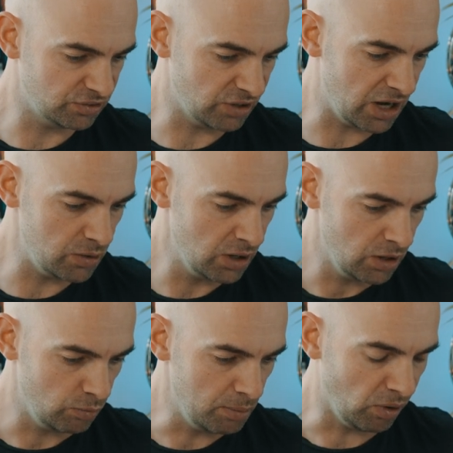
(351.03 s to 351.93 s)
So
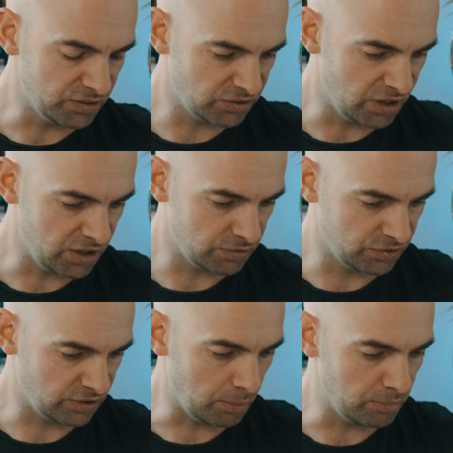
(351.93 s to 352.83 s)
we might search for
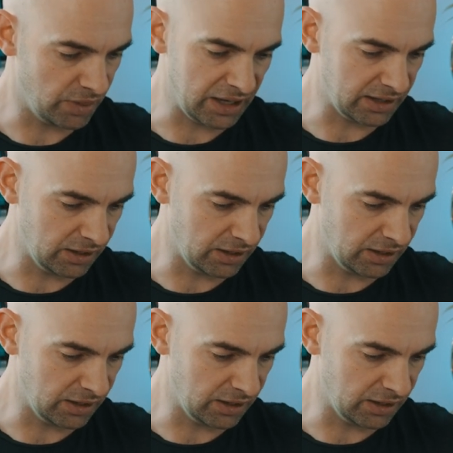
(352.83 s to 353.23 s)
something